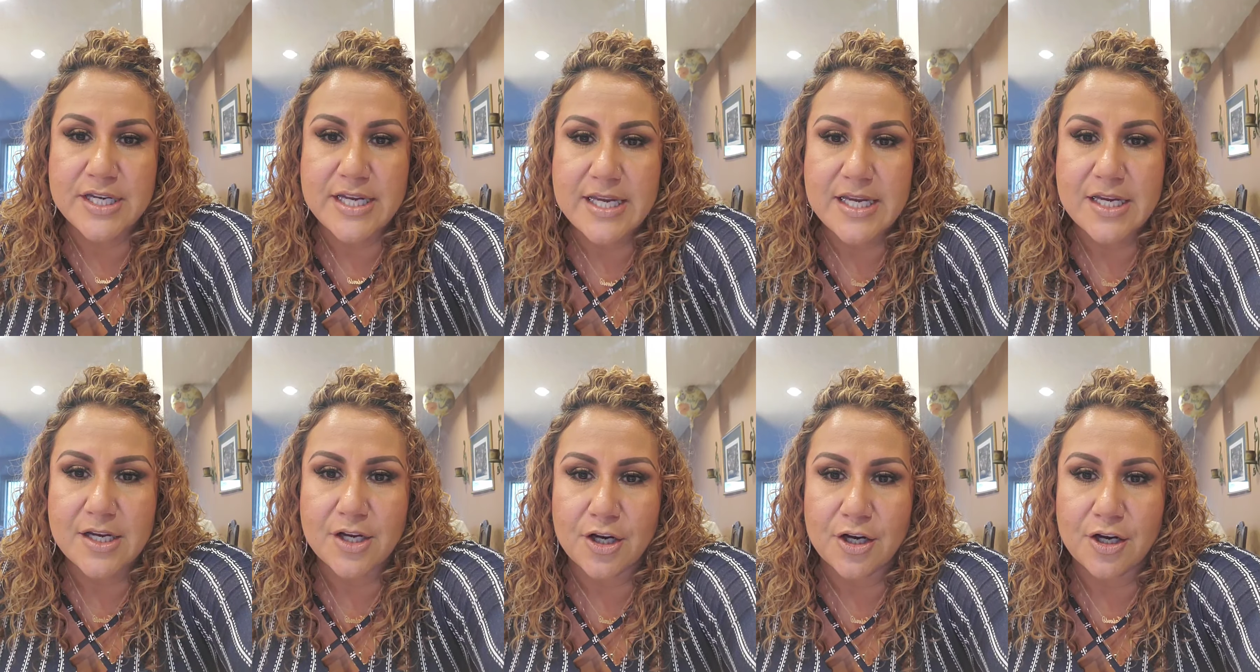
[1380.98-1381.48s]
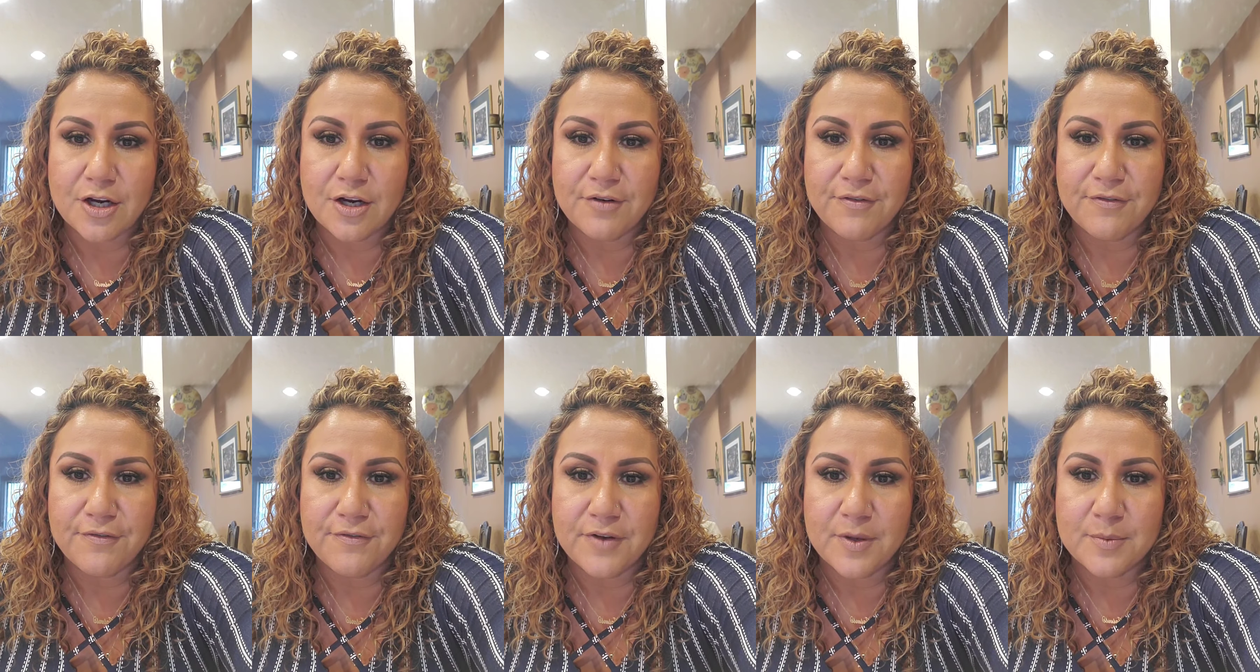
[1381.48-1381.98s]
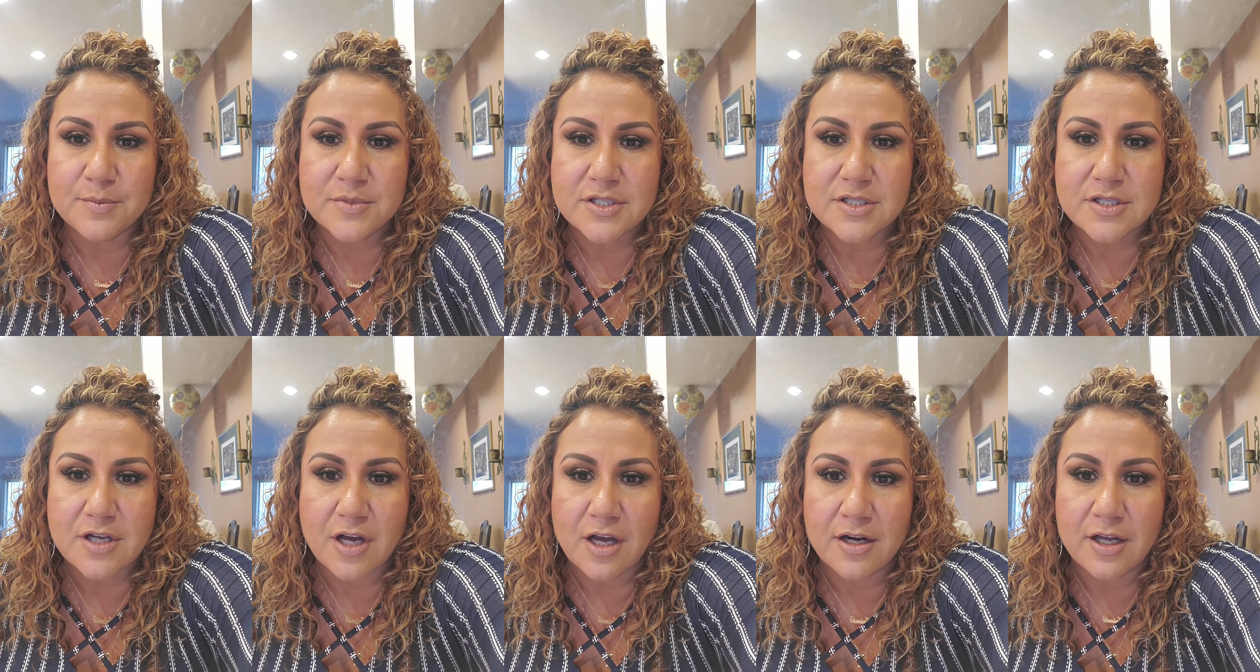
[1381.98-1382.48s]
here from
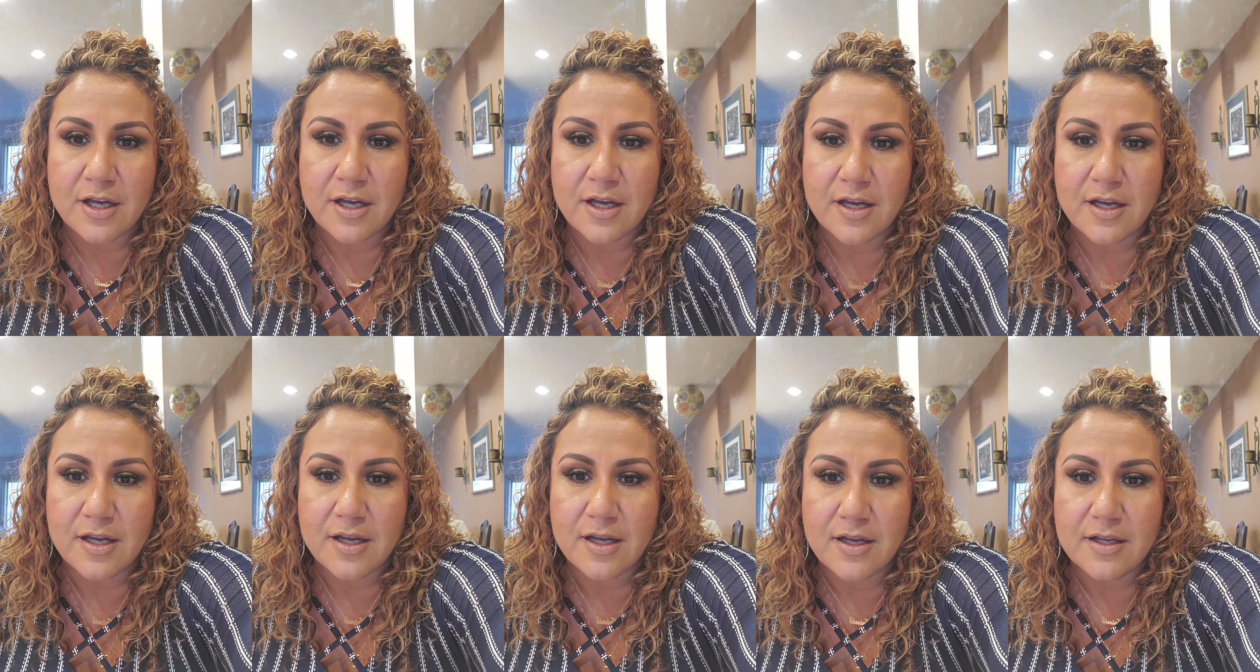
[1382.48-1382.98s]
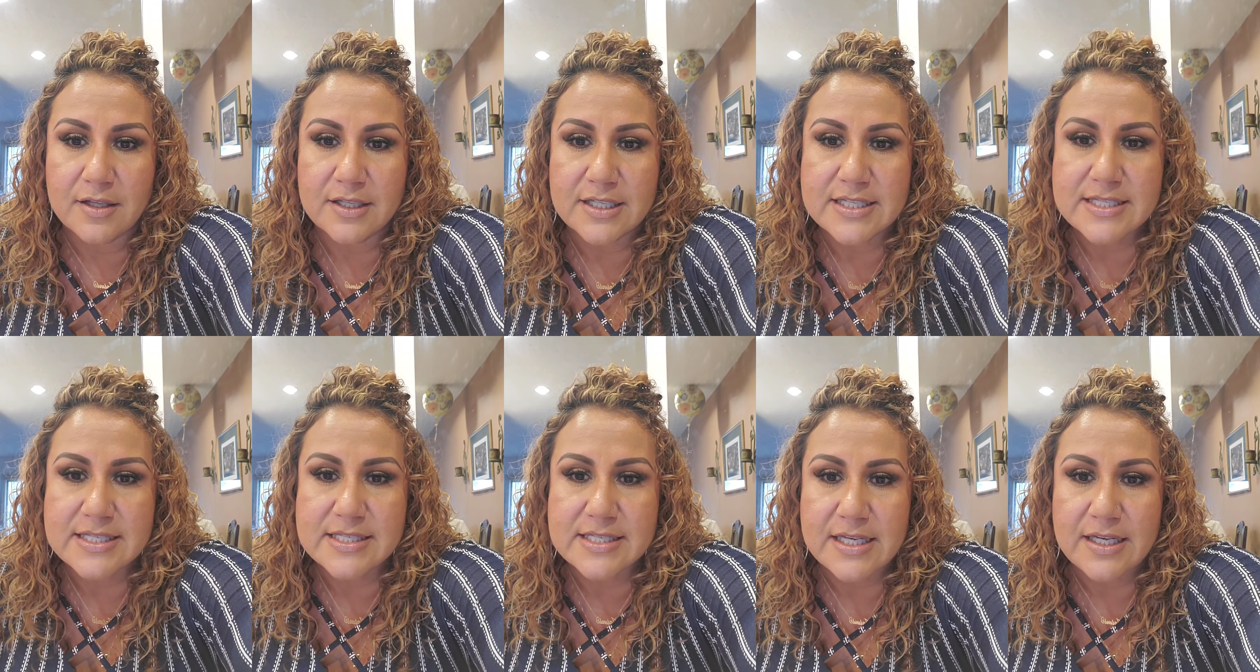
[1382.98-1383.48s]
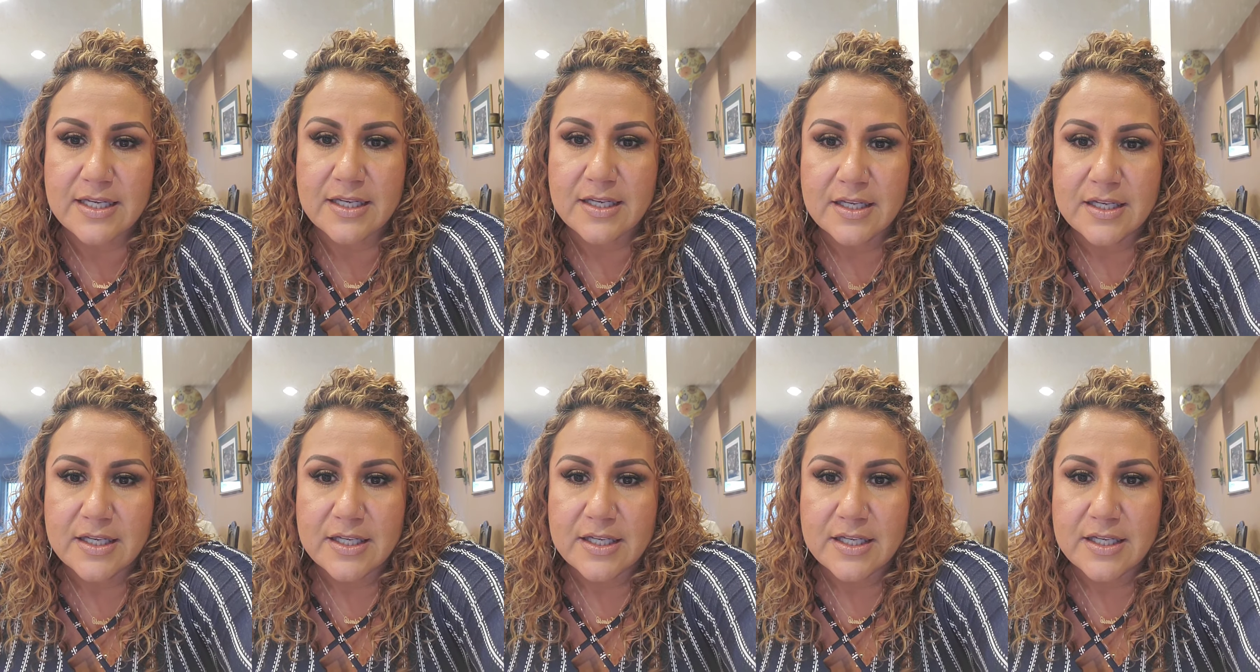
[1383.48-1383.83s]
Donna. Let's see.